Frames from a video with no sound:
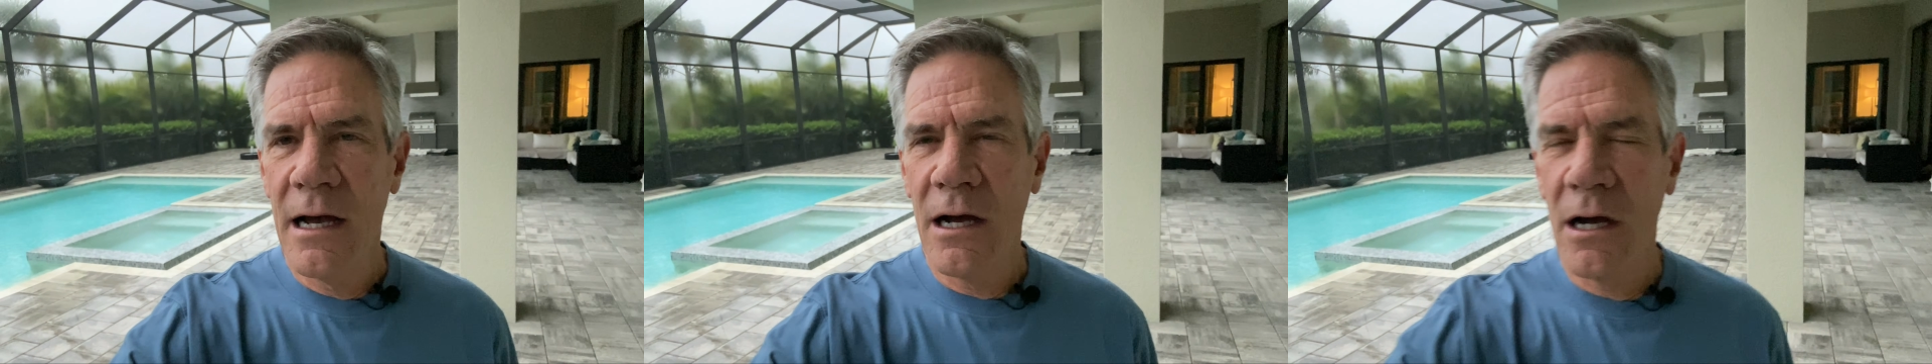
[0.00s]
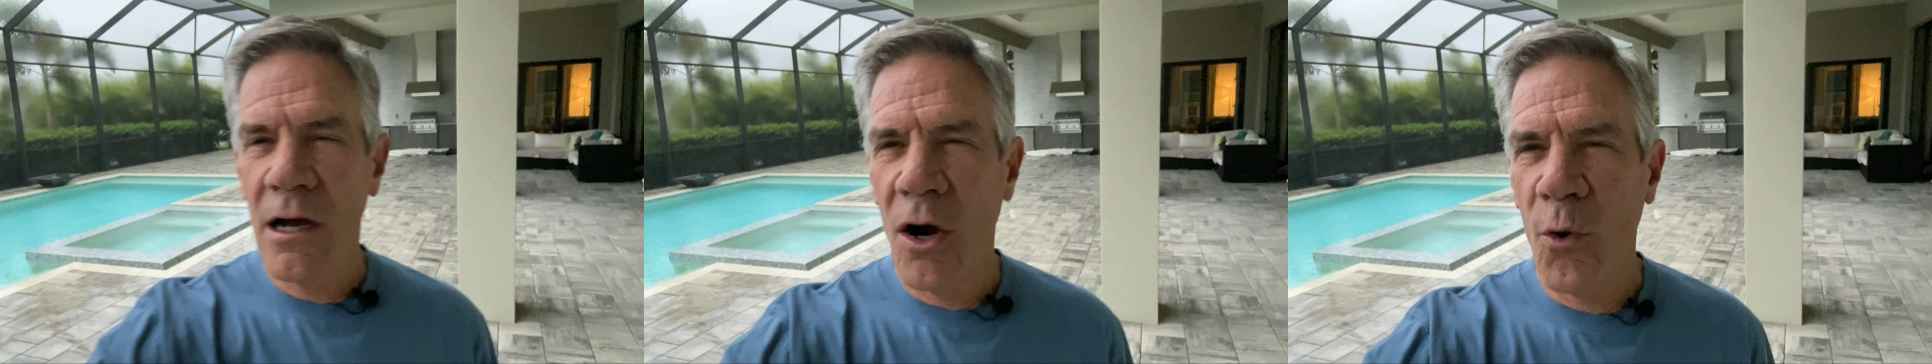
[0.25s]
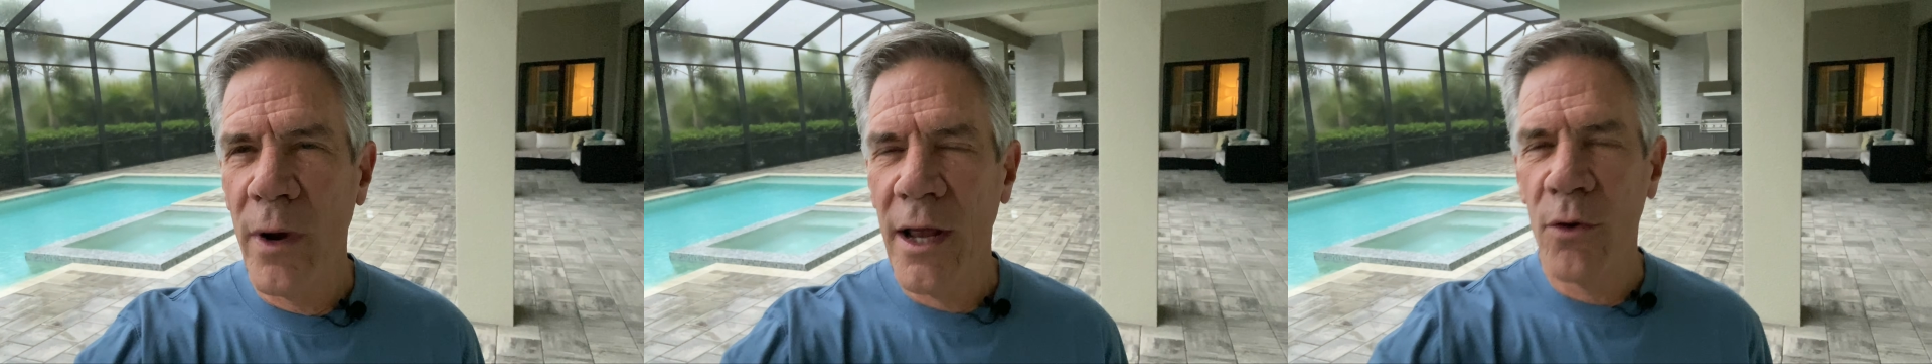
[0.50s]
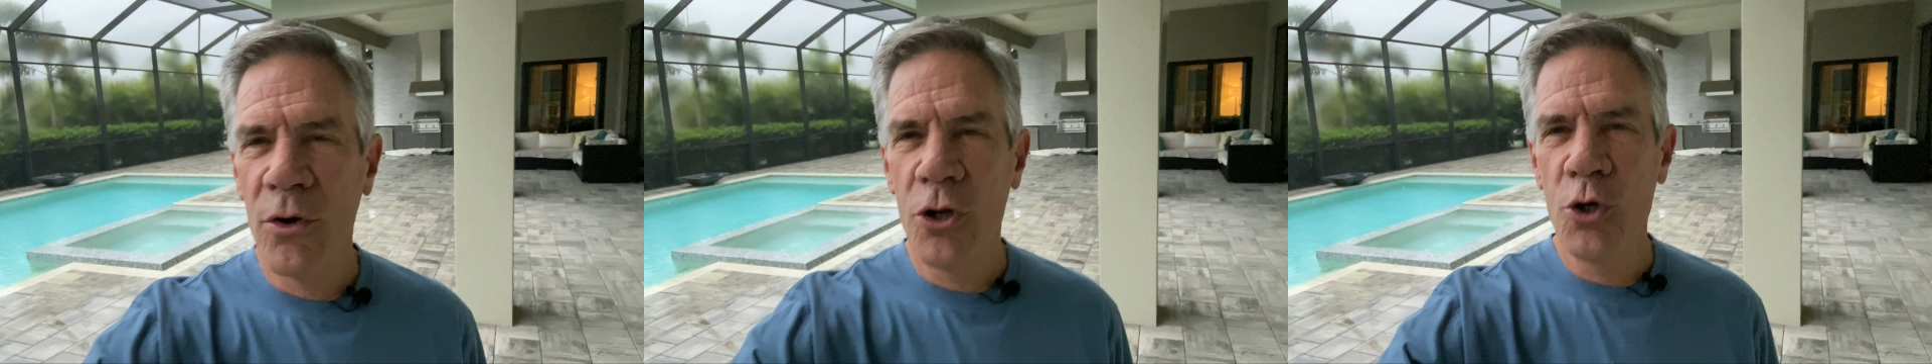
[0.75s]

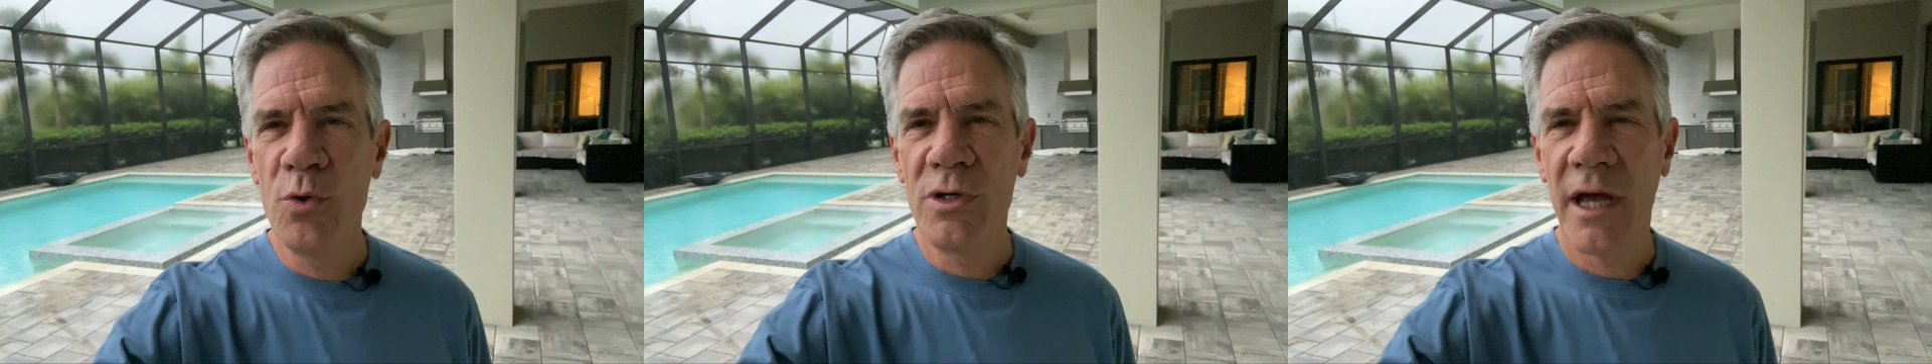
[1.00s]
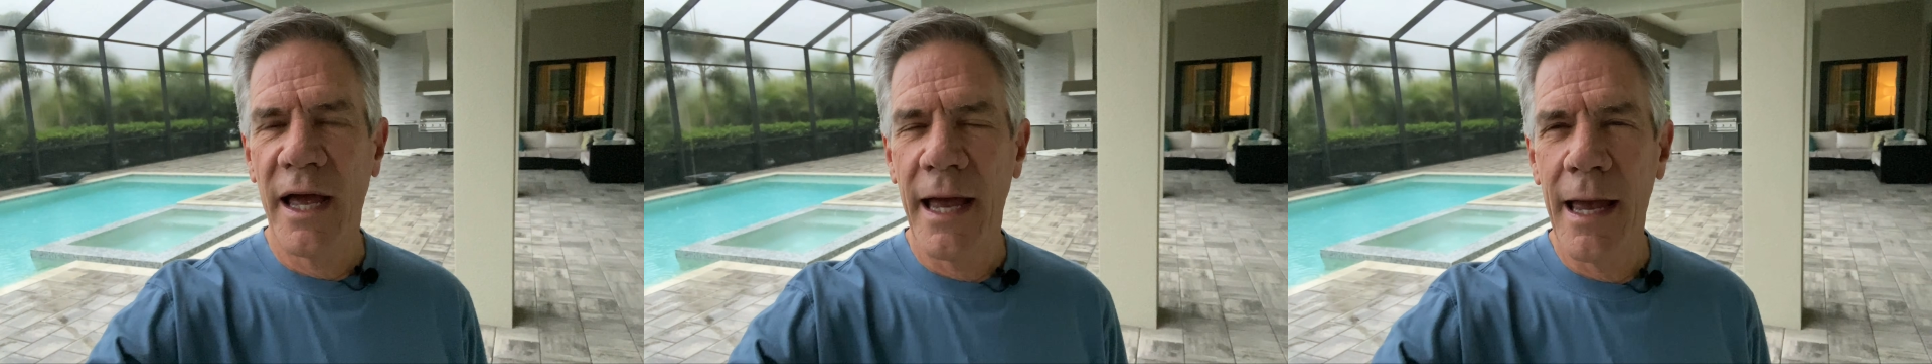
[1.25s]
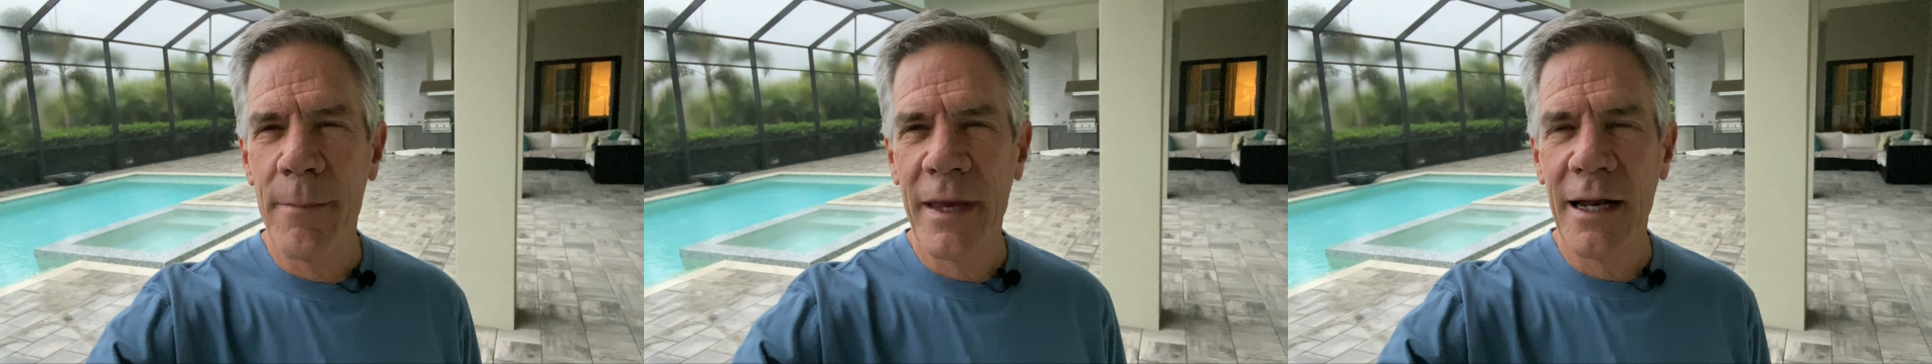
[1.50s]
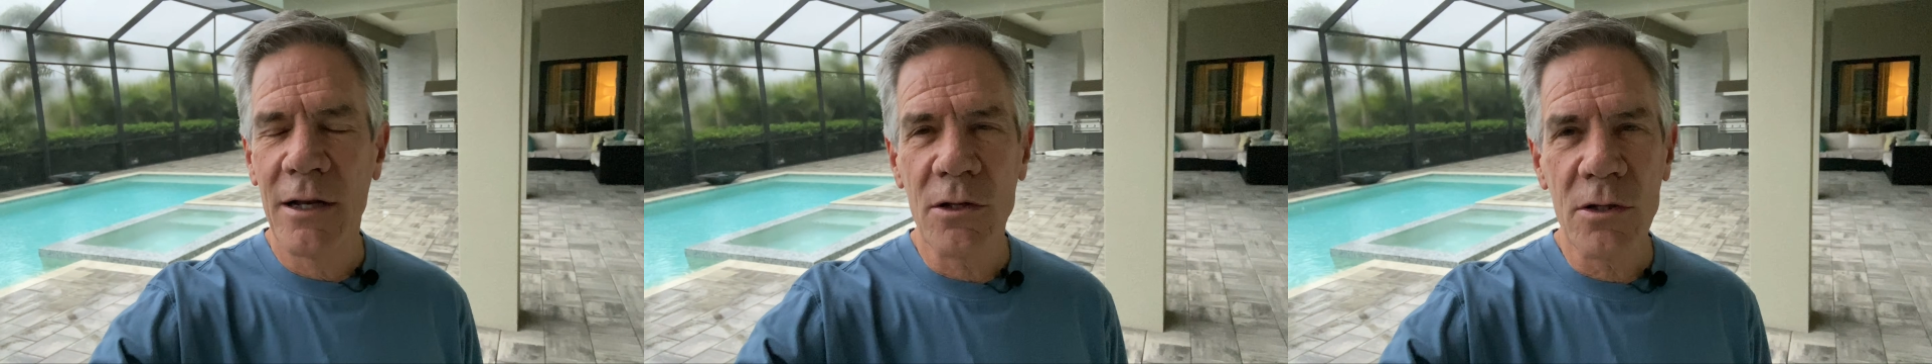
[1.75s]
around noontime,
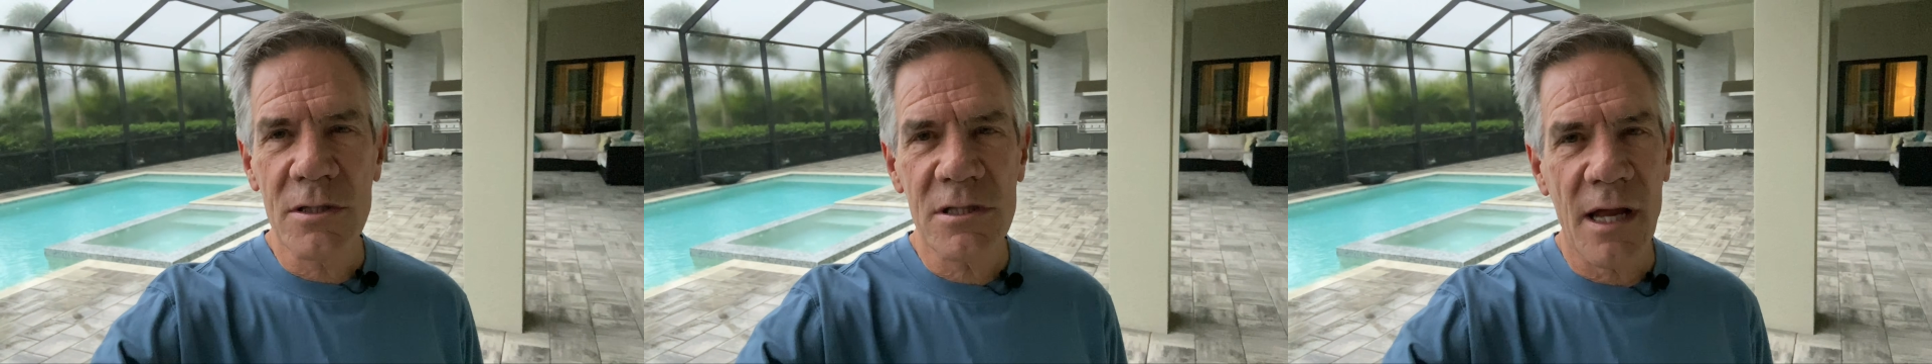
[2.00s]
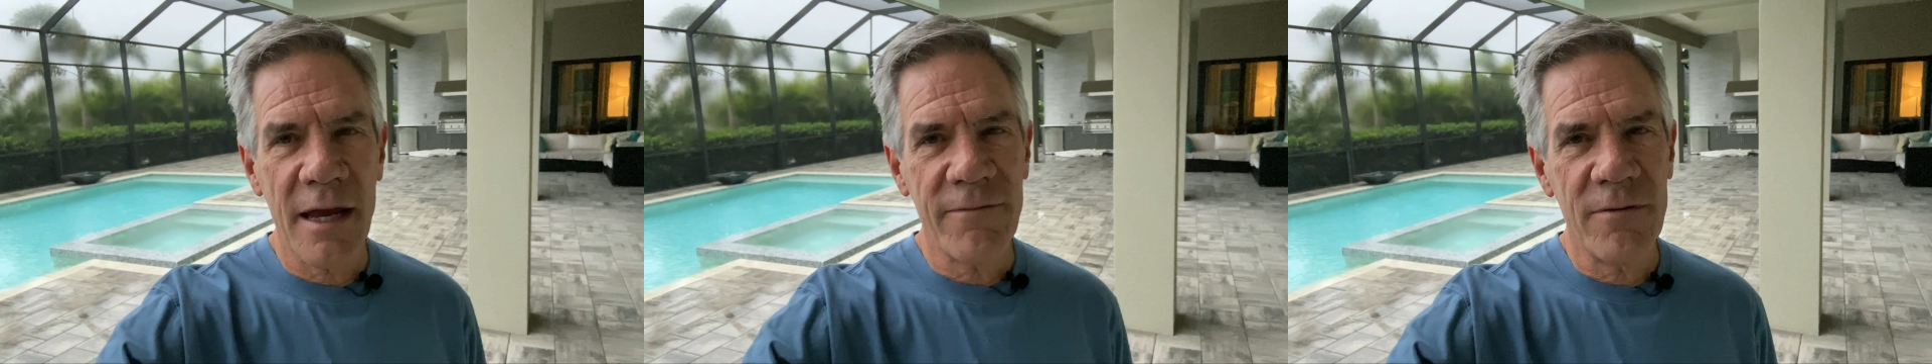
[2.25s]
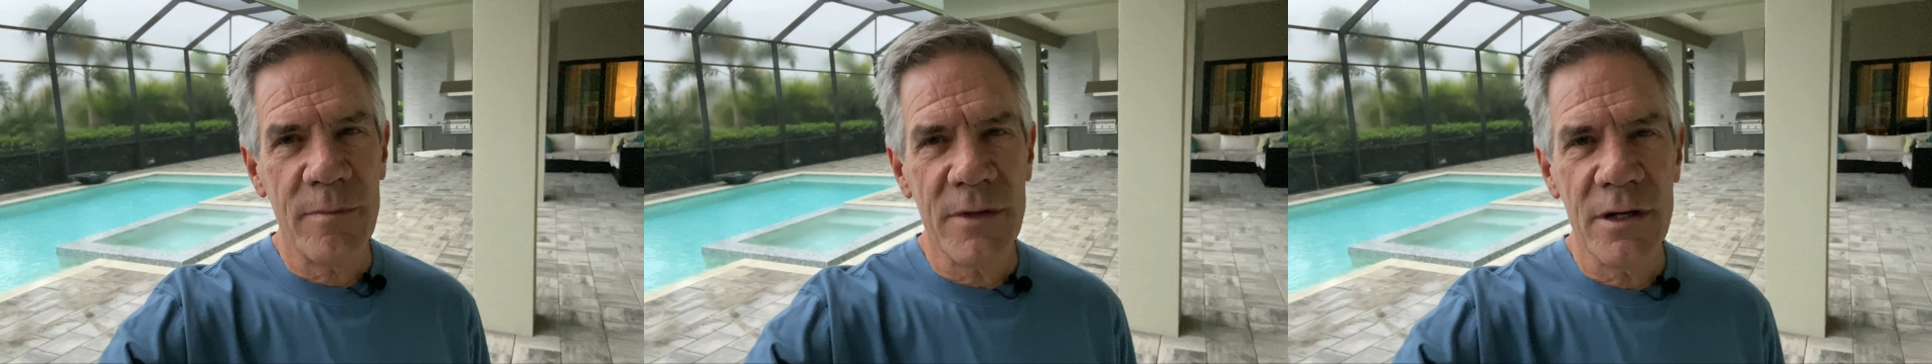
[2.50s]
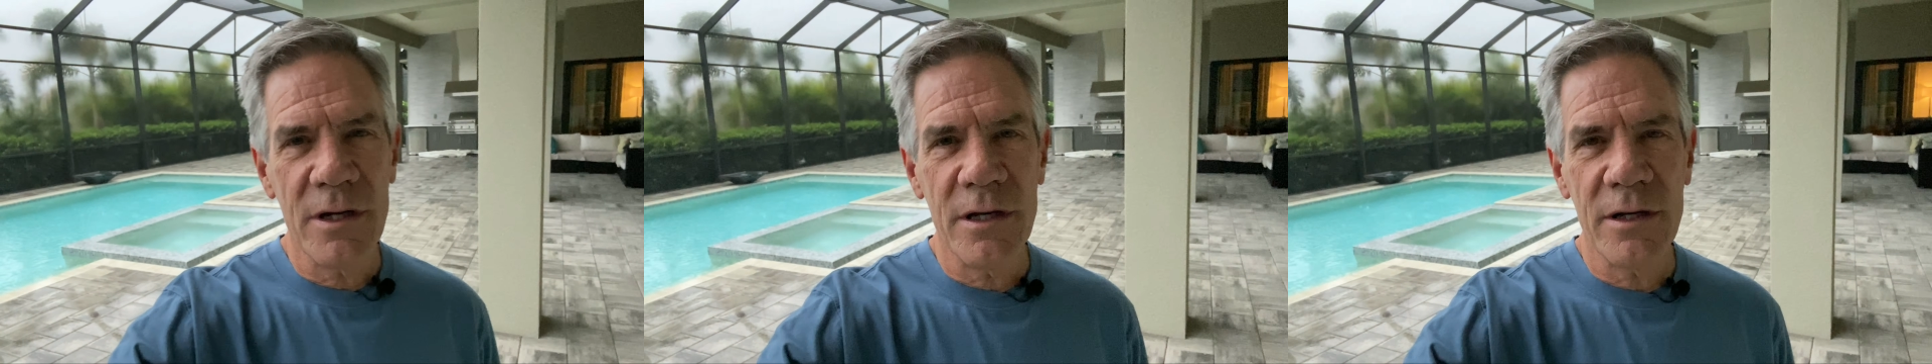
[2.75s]
and it looks like from
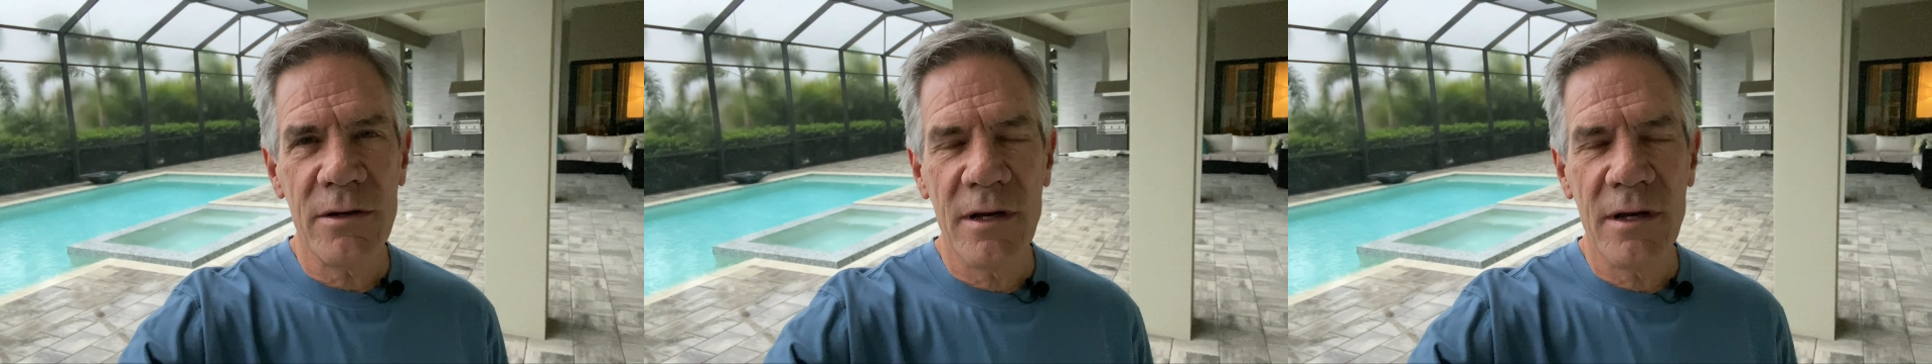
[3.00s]
the